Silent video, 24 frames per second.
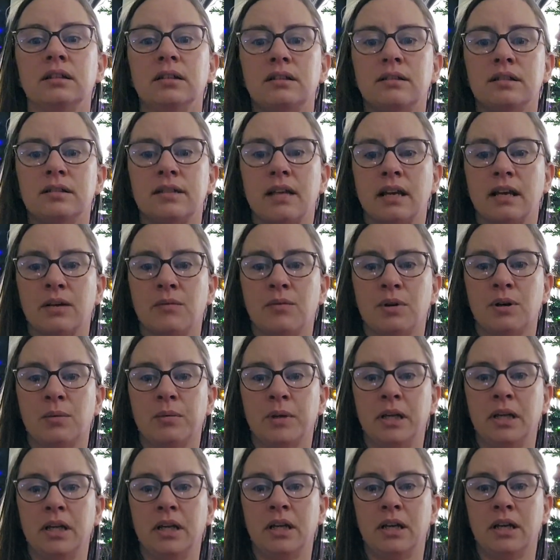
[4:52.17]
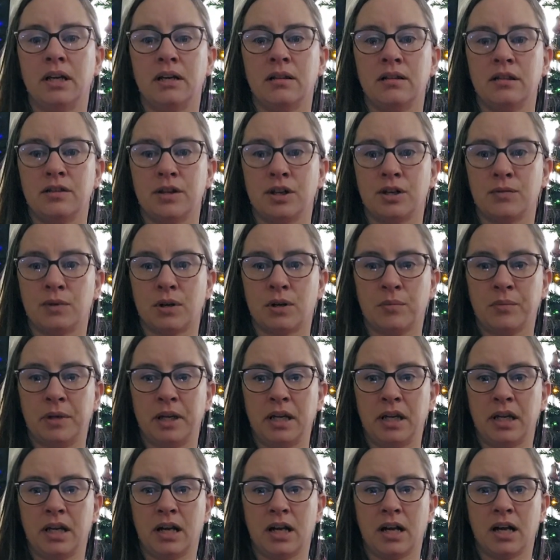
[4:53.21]
the second one will be here, and the third one will be
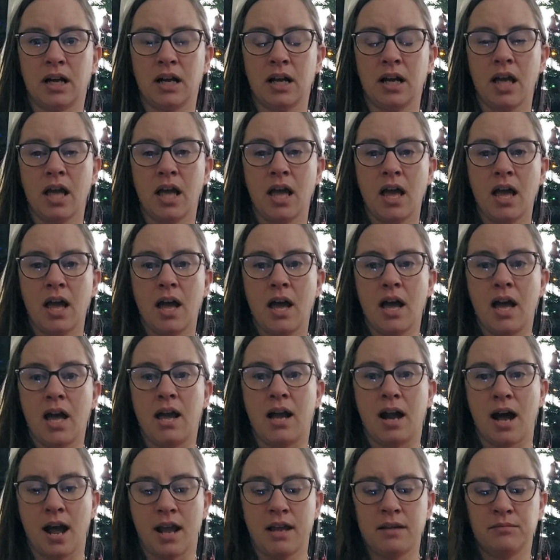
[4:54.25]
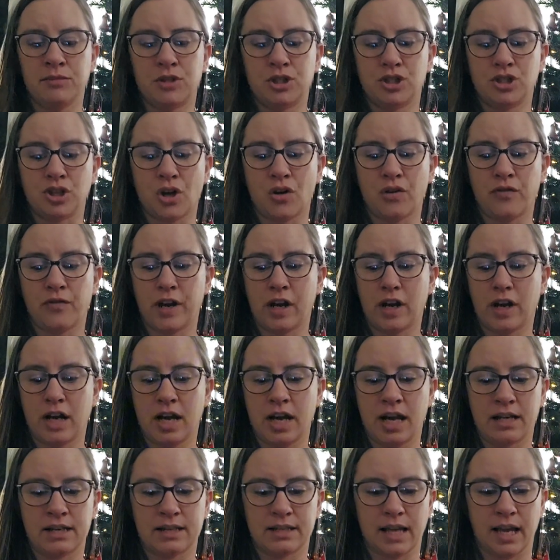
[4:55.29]
here. And I am so very
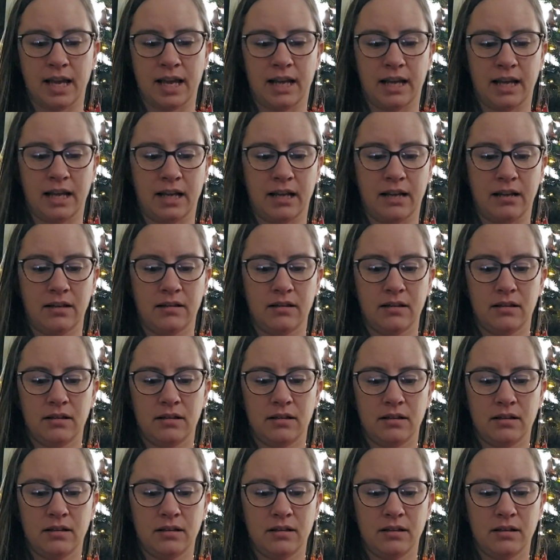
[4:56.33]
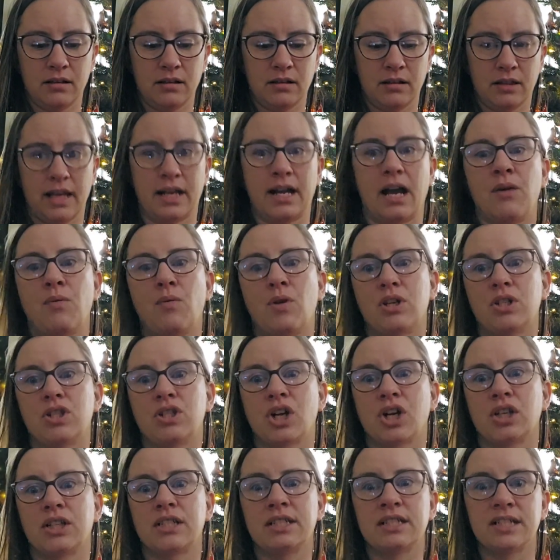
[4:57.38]
excited. Like, I want to
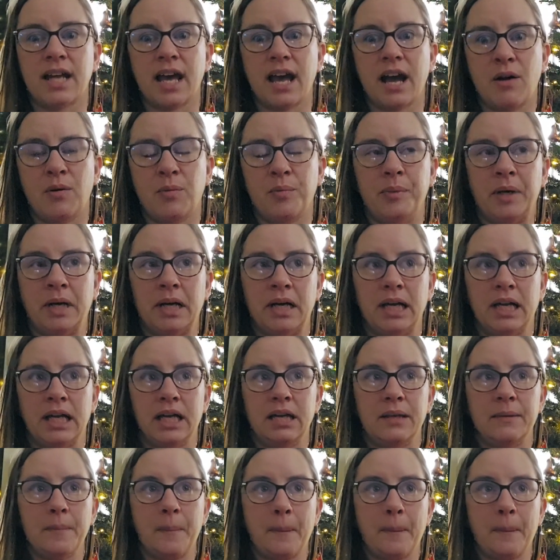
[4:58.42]
start this now, but